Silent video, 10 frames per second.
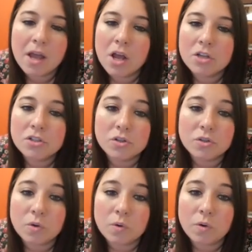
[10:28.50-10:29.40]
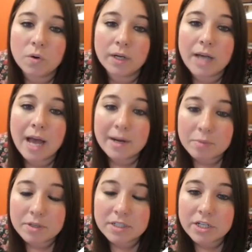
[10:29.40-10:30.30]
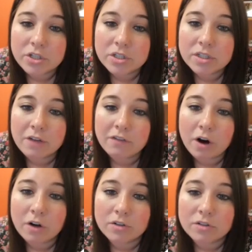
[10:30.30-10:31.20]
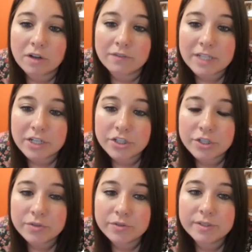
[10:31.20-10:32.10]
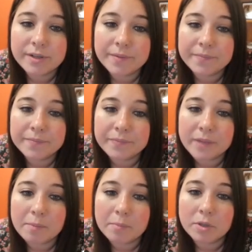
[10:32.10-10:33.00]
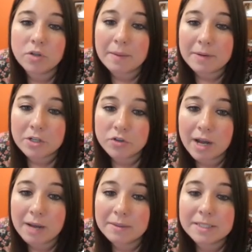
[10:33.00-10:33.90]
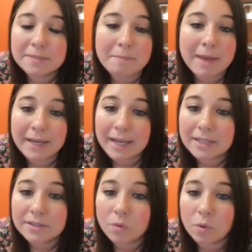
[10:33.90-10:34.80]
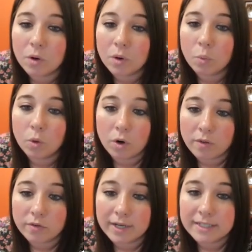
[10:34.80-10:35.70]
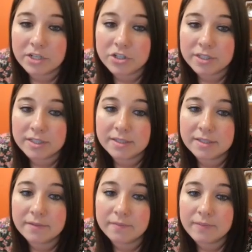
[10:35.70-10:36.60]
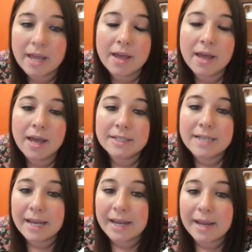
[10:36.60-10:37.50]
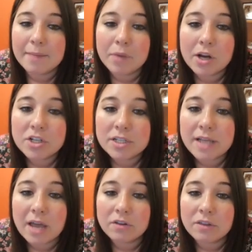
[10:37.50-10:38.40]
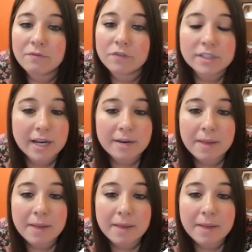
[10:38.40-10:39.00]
Surgical or cutting procedures of hard or soft tissues, prescribing drugs, medicaments, or work authorizations, taking impressions other than for study